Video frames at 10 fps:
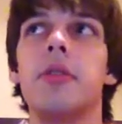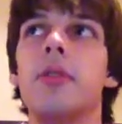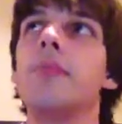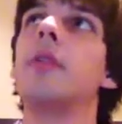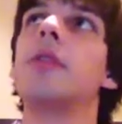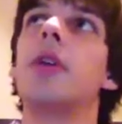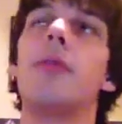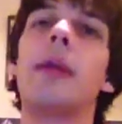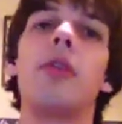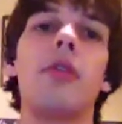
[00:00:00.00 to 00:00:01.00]
there
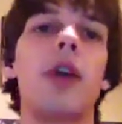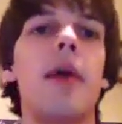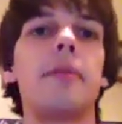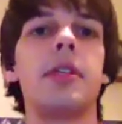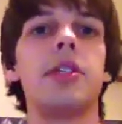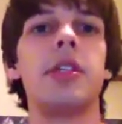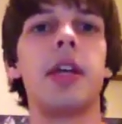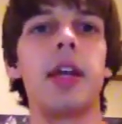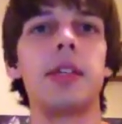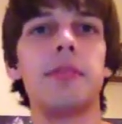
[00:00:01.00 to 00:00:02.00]
will be no competition
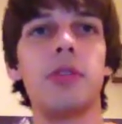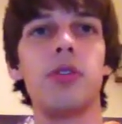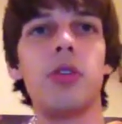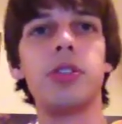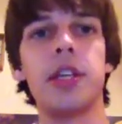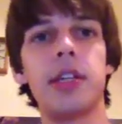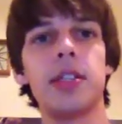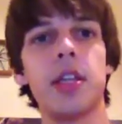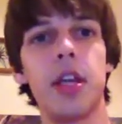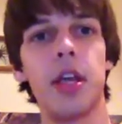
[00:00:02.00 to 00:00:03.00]
against
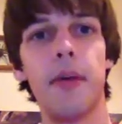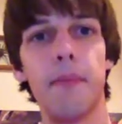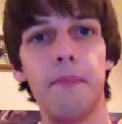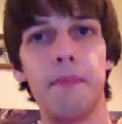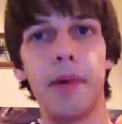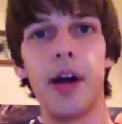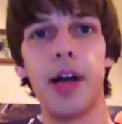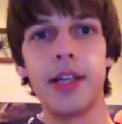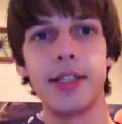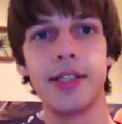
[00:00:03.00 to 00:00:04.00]
Madolches,
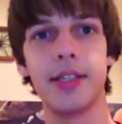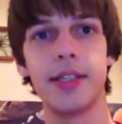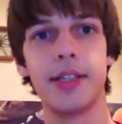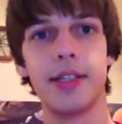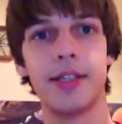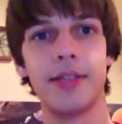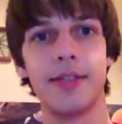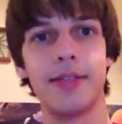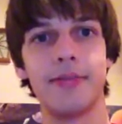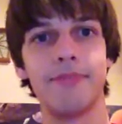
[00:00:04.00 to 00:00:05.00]
but
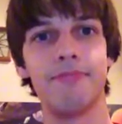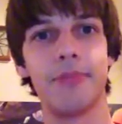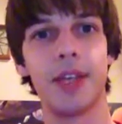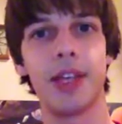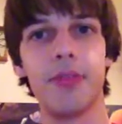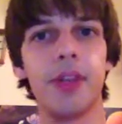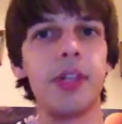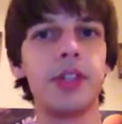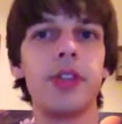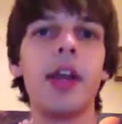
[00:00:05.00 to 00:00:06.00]
it didn't
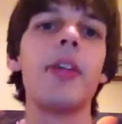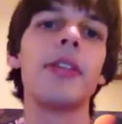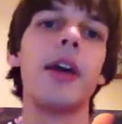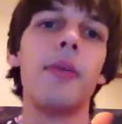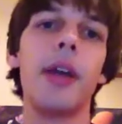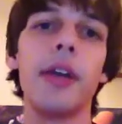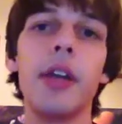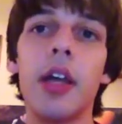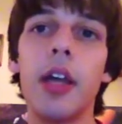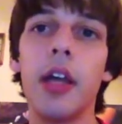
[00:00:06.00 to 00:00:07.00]
really turn out that way.
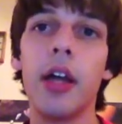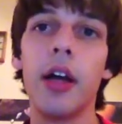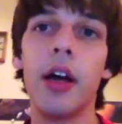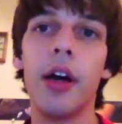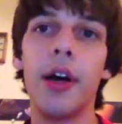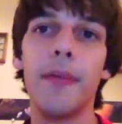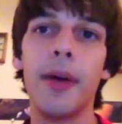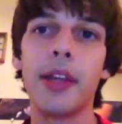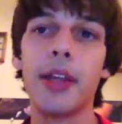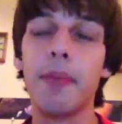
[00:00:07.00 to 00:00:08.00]

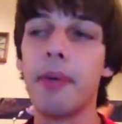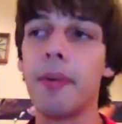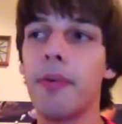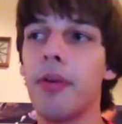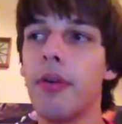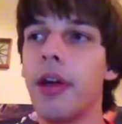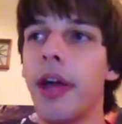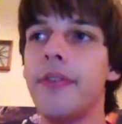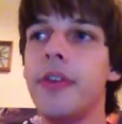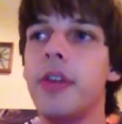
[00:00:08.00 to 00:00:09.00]
I think people
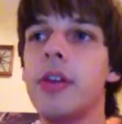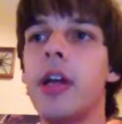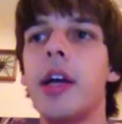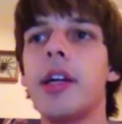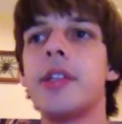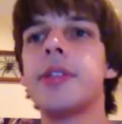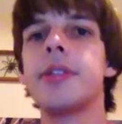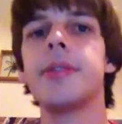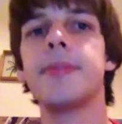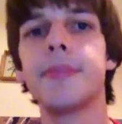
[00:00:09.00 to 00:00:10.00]
have utilized
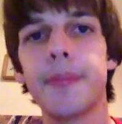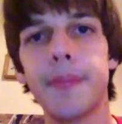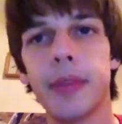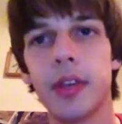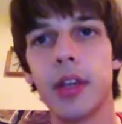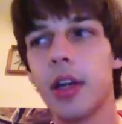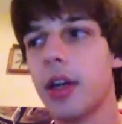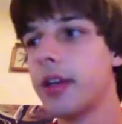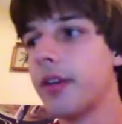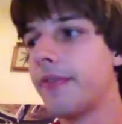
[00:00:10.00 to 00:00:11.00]

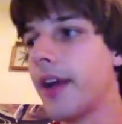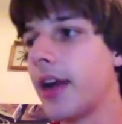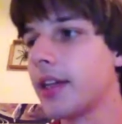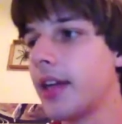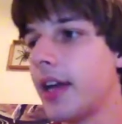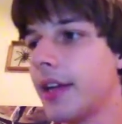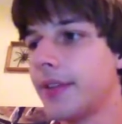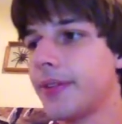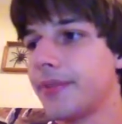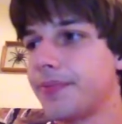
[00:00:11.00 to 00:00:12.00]
the fact that,